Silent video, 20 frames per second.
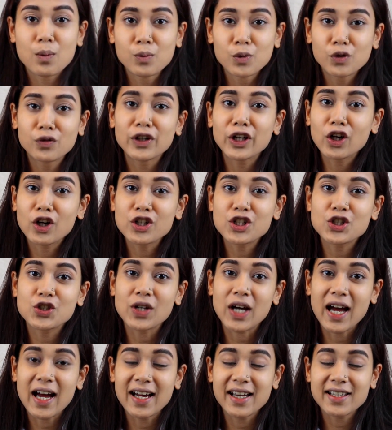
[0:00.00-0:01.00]
Moving on
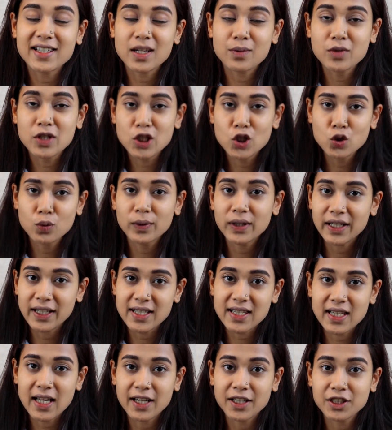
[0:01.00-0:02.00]
to eyes, I'm super
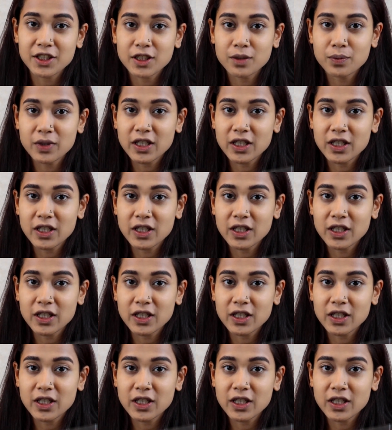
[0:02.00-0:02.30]
excited